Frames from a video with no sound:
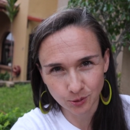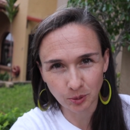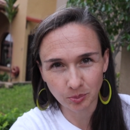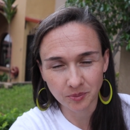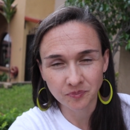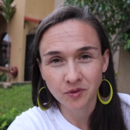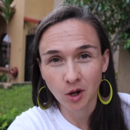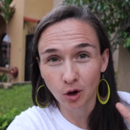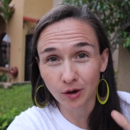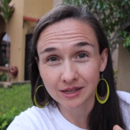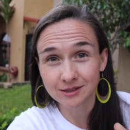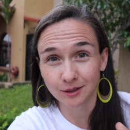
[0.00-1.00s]
group?
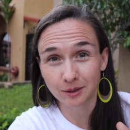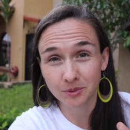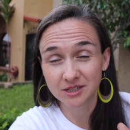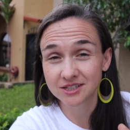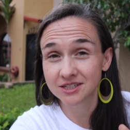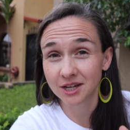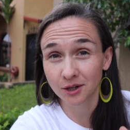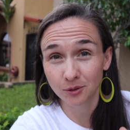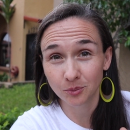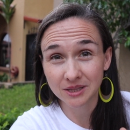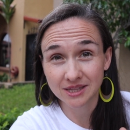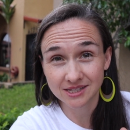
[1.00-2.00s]
Okay, so let me just tell you
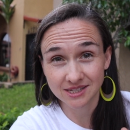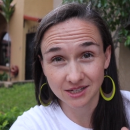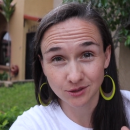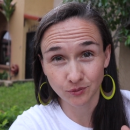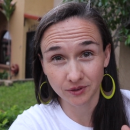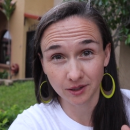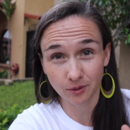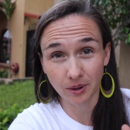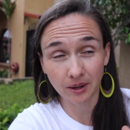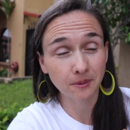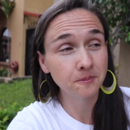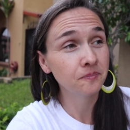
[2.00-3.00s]
what this is really
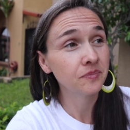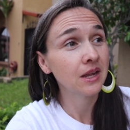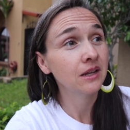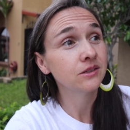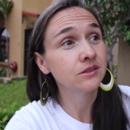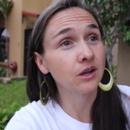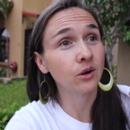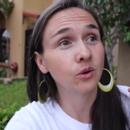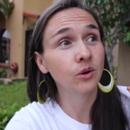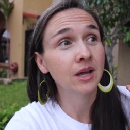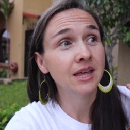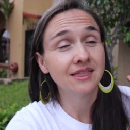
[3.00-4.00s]
quick.
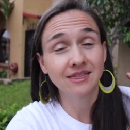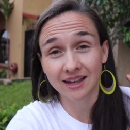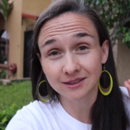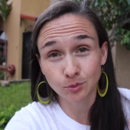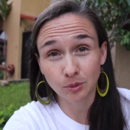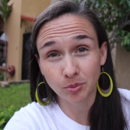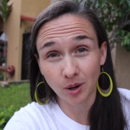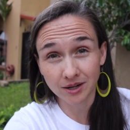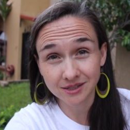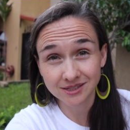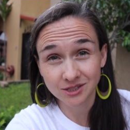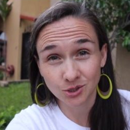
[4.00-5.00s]
So that's what brought
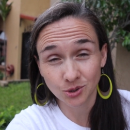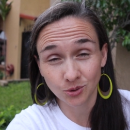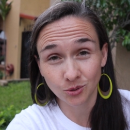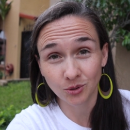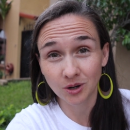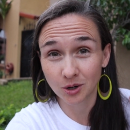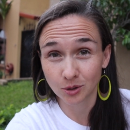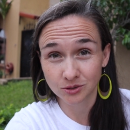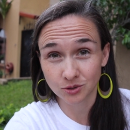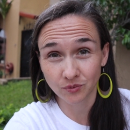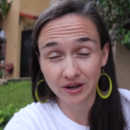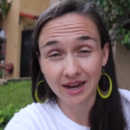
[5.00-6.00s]
us to
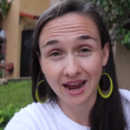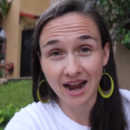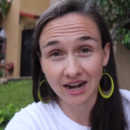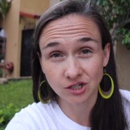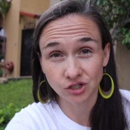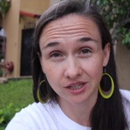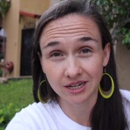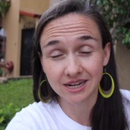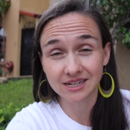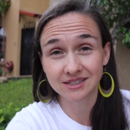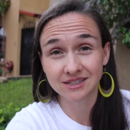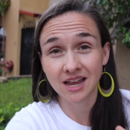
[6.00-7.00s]
Costa Rica, actually,
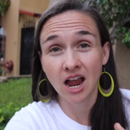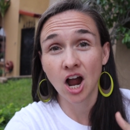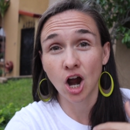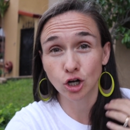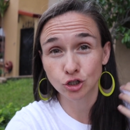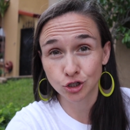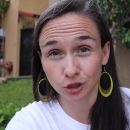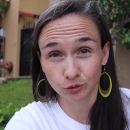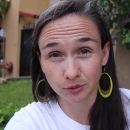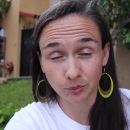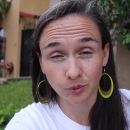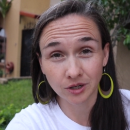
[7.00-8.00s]
is our
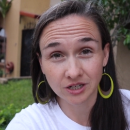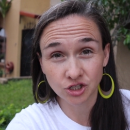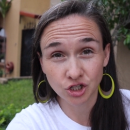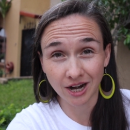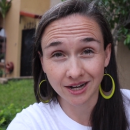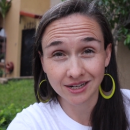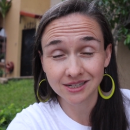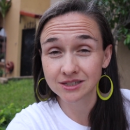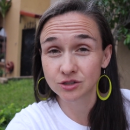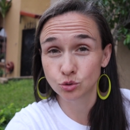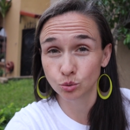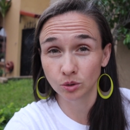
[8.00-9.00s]
children were in
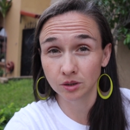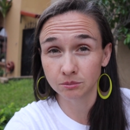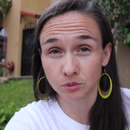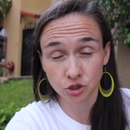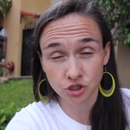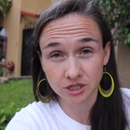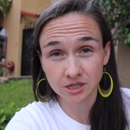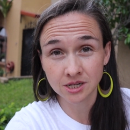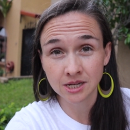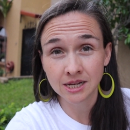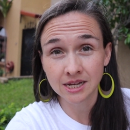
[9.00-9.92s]
Chinese dual immersion